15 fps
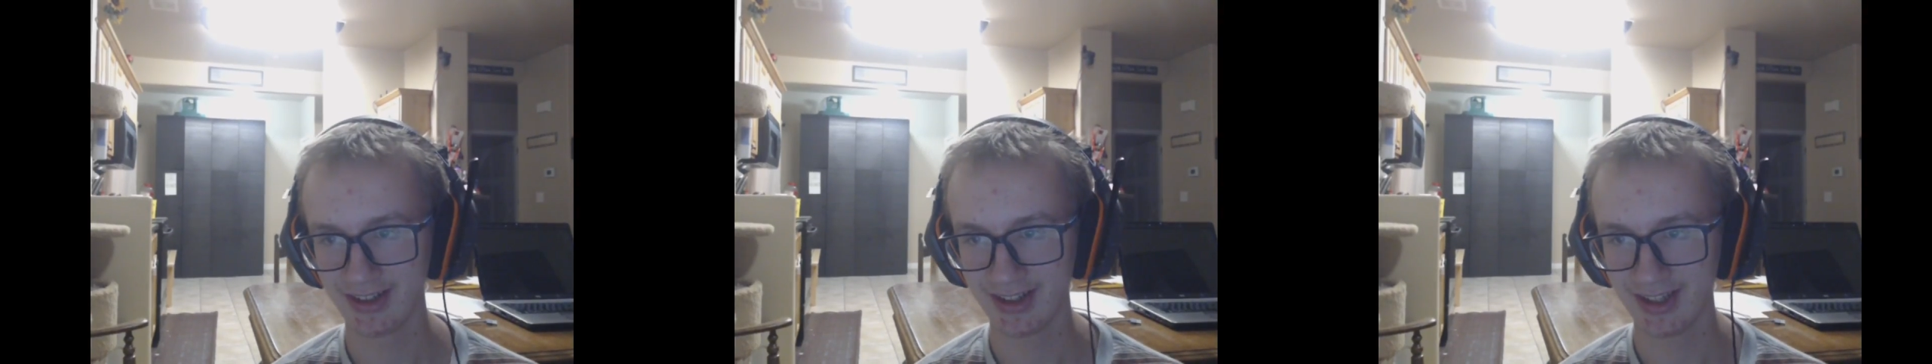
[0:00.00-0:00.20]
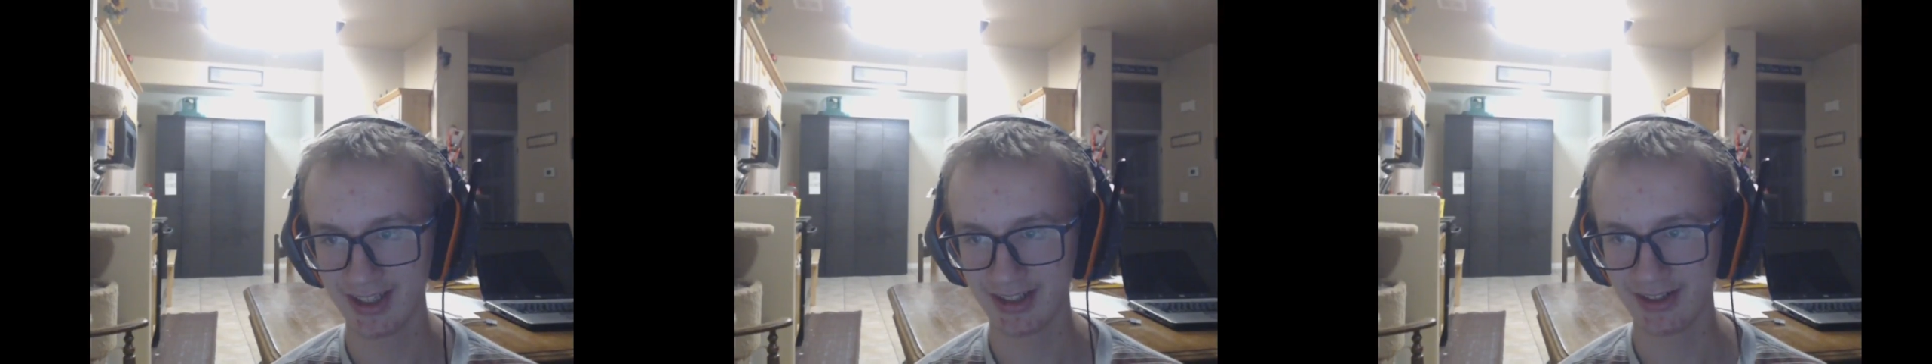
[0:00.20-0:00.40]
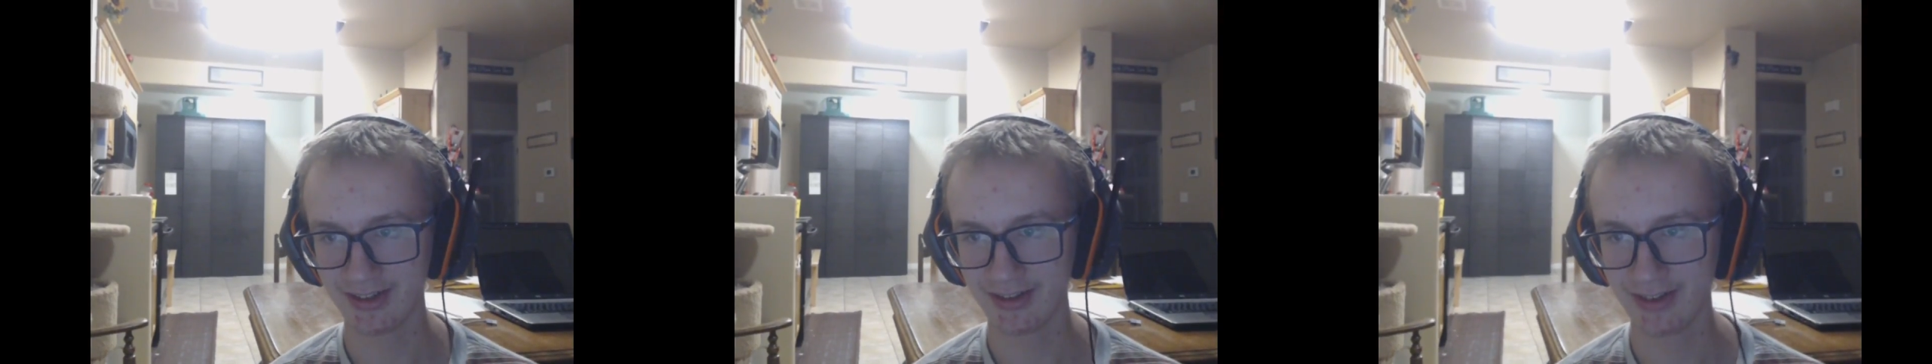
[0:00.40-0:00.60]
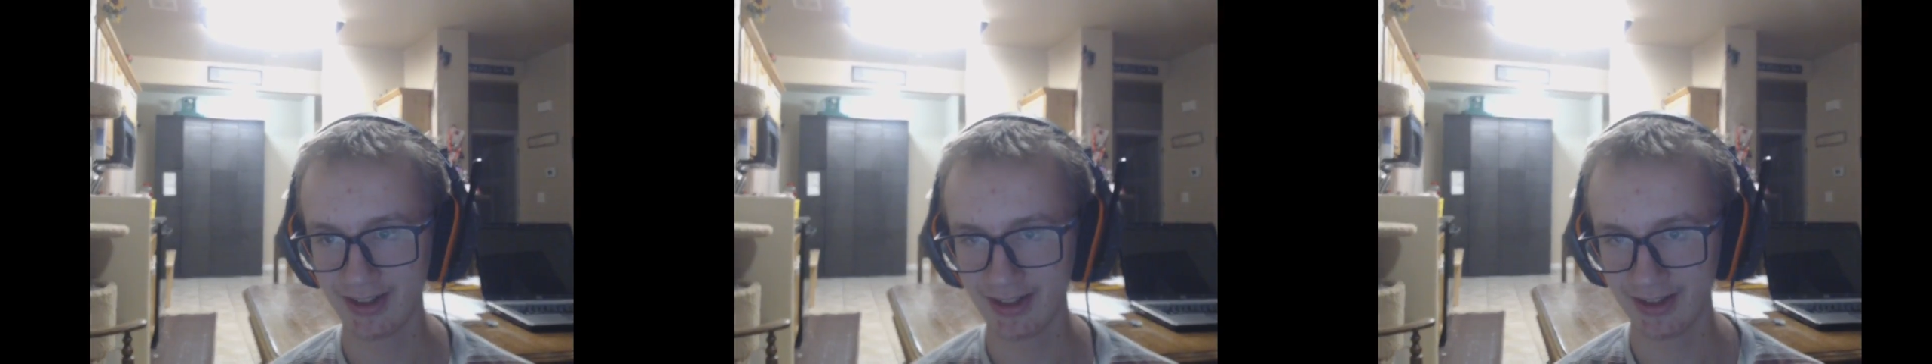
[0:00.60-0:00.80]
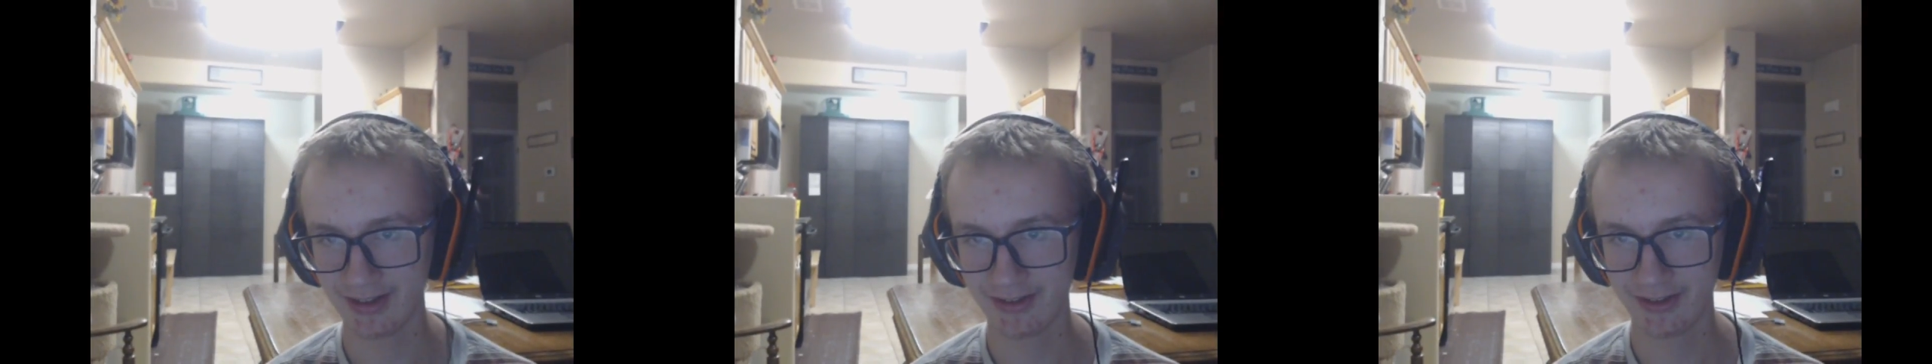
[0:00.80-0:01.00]
and
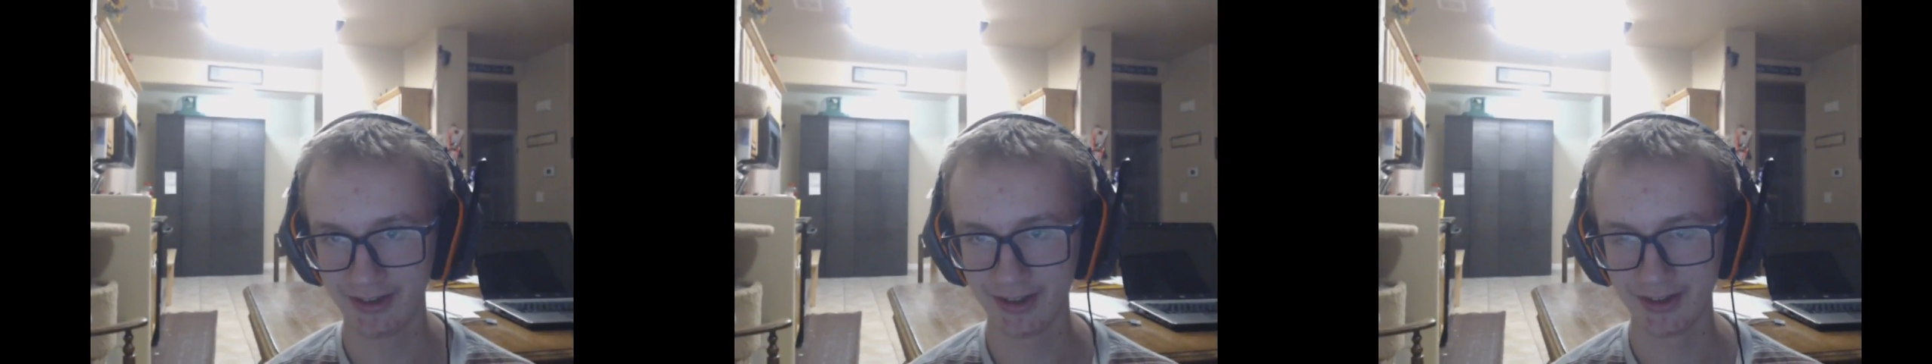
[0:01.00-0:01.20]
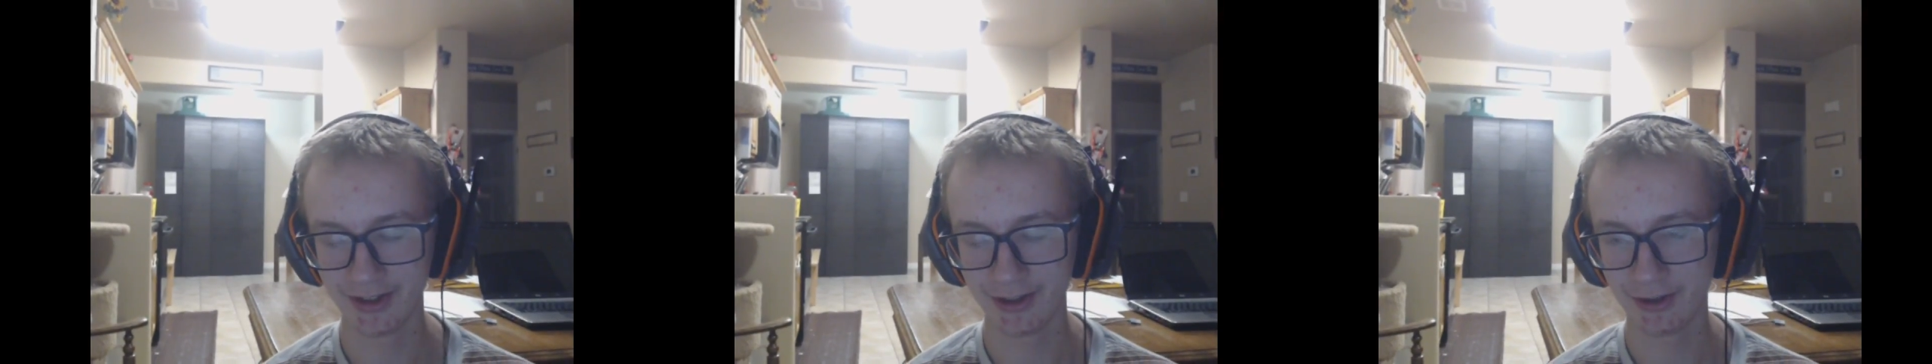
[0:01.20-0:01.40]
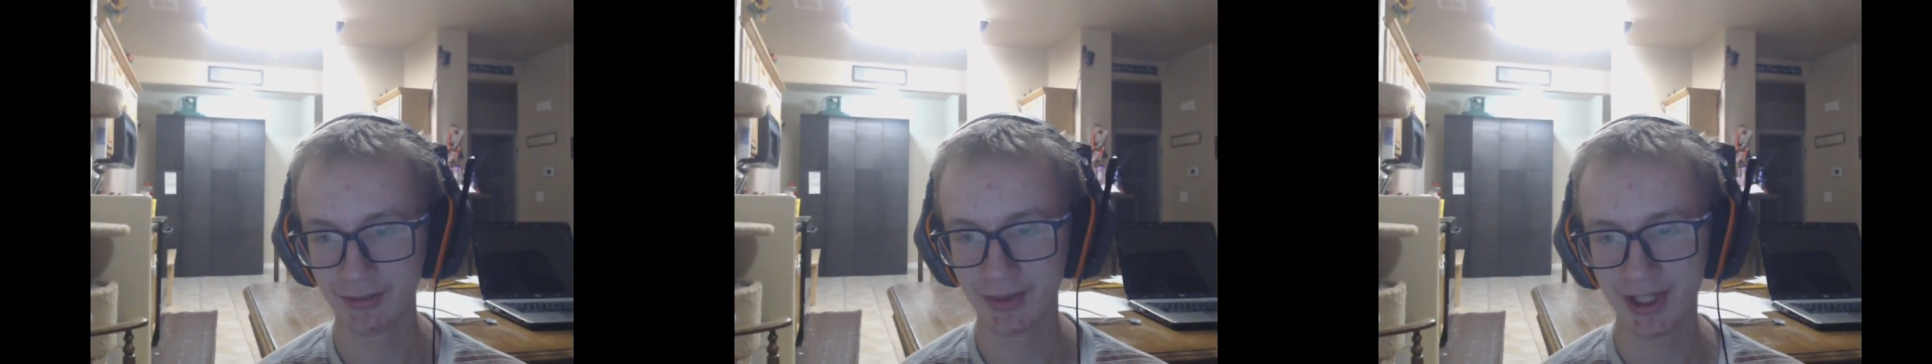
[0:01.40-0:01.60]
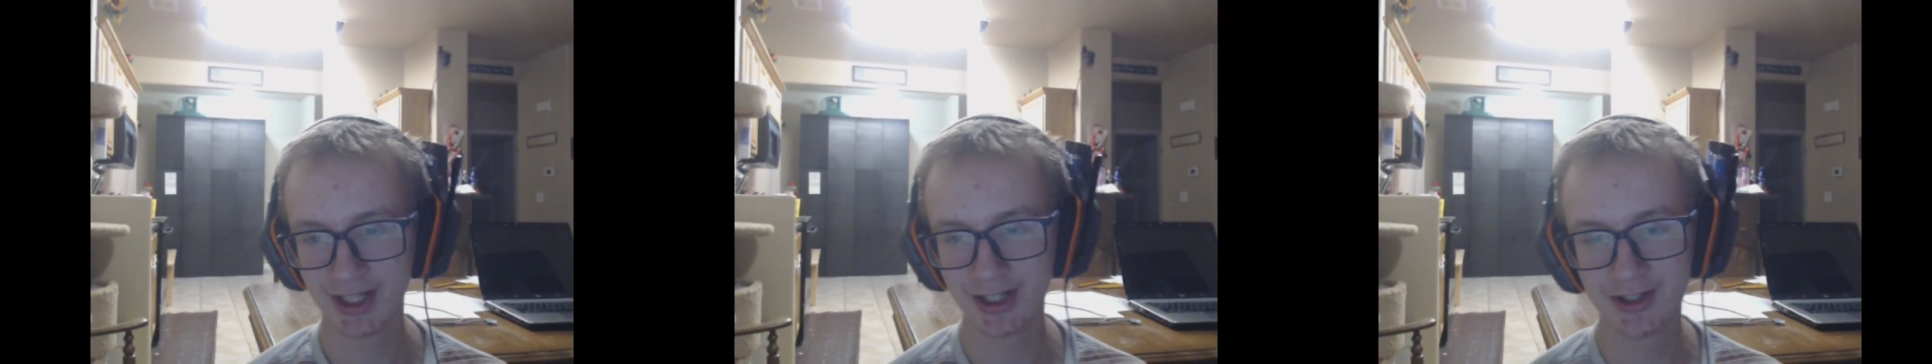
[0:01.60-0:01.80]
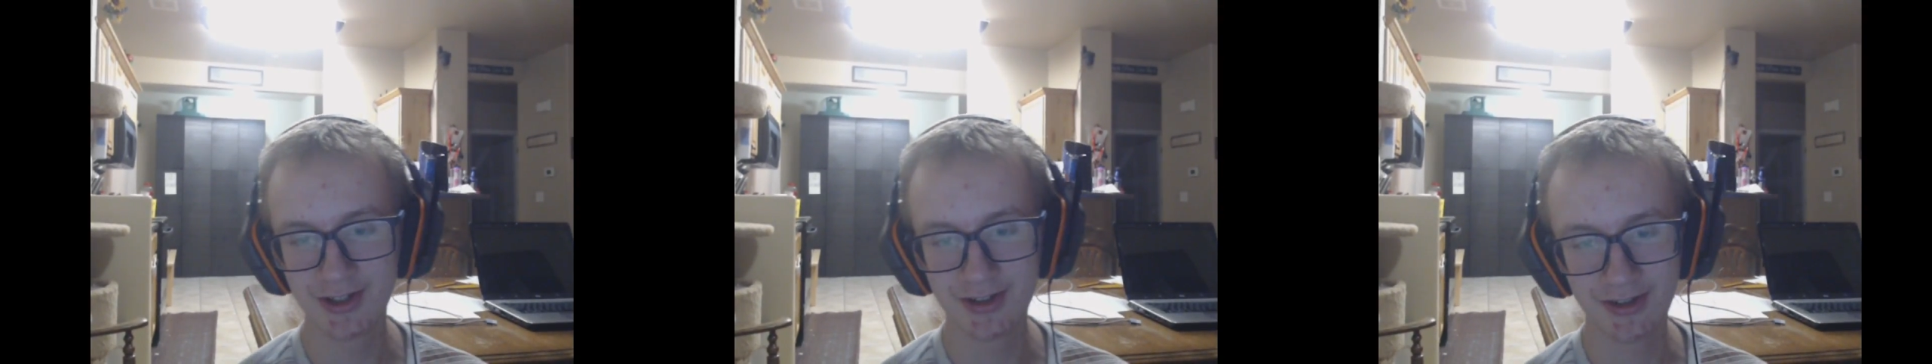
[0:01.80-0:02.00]
it's on the
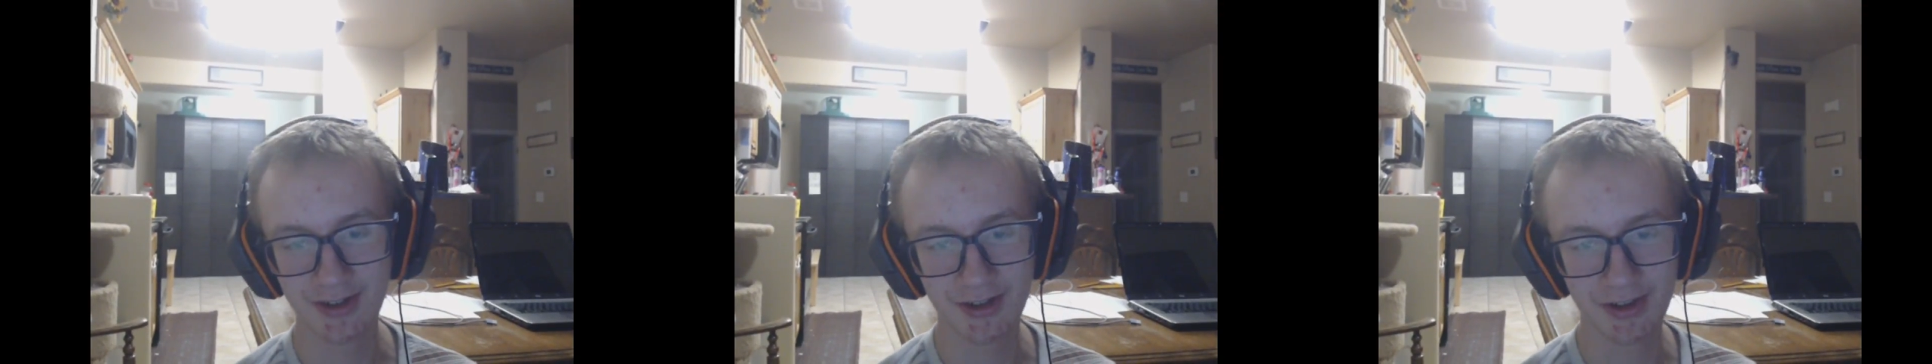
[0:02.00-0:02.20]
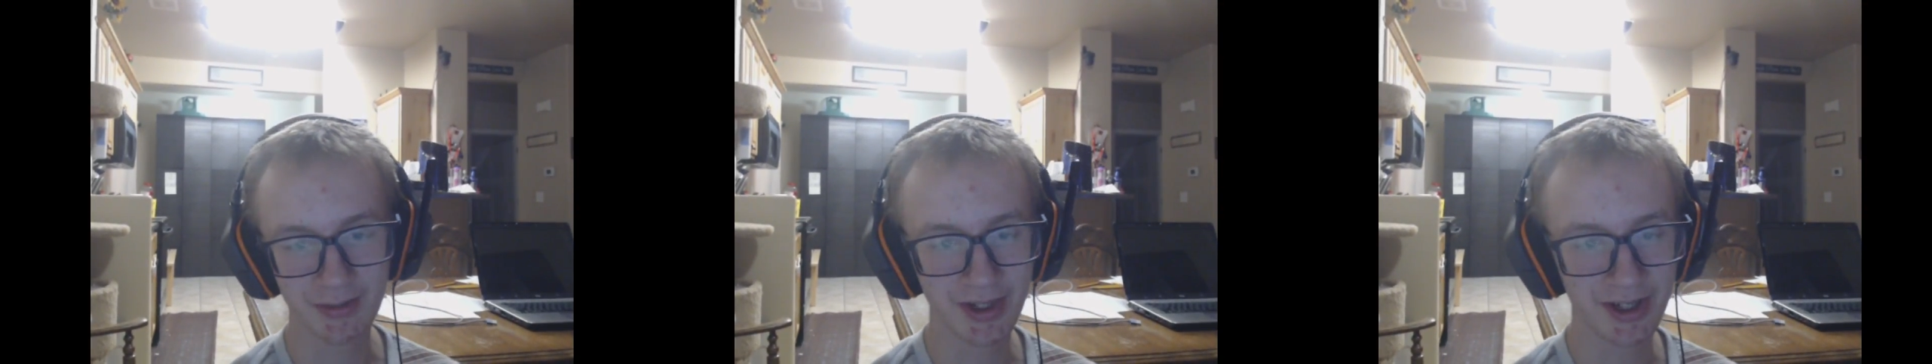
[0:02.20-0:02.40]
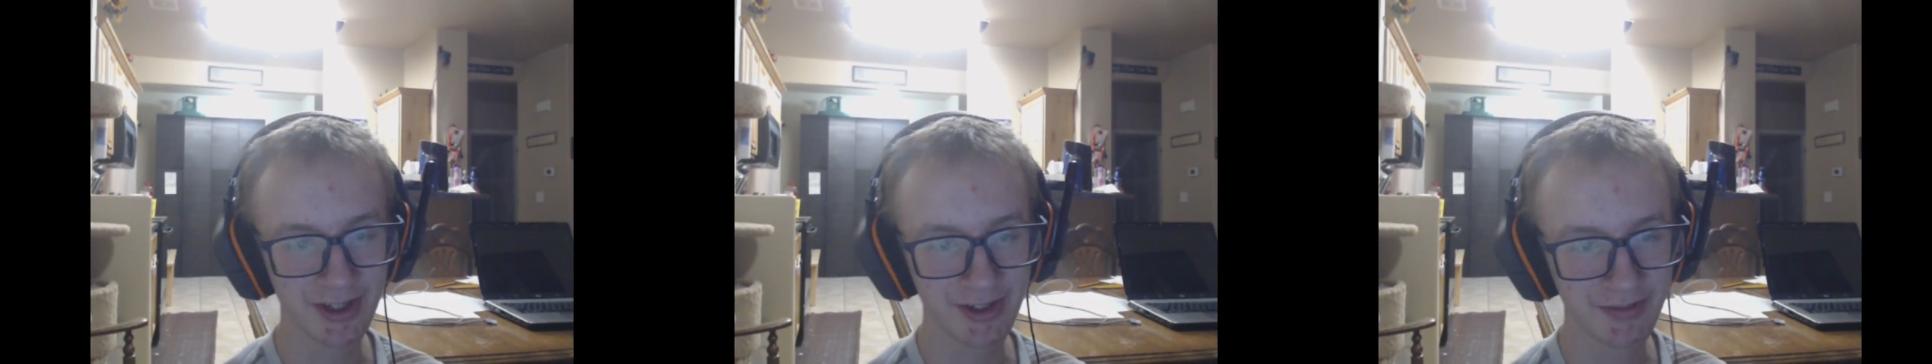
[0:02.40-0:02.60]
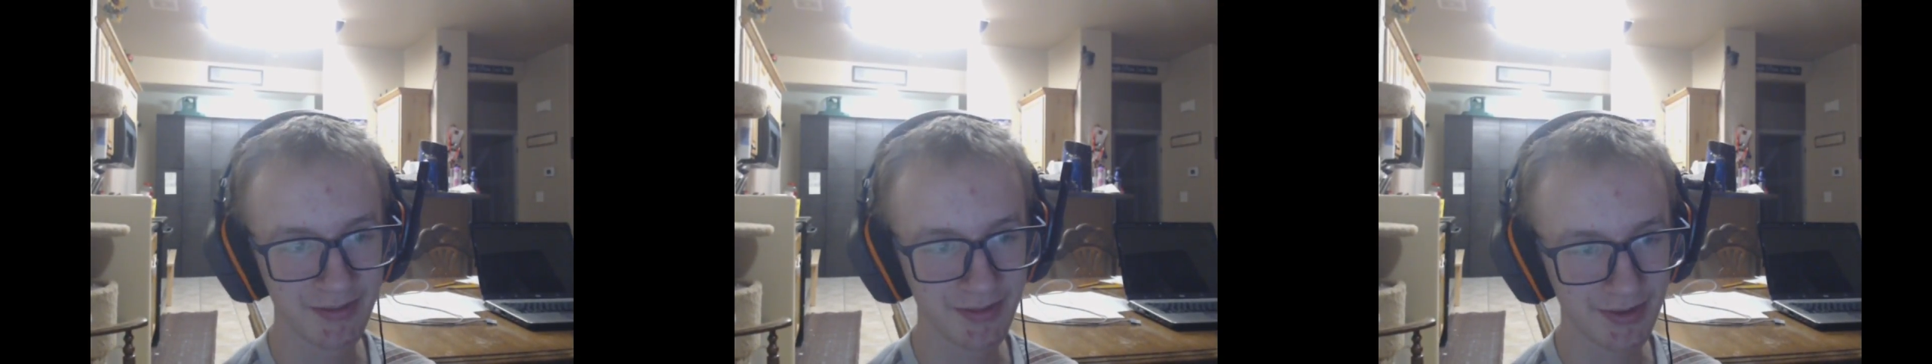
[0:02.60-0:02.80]
homepage near the bottom,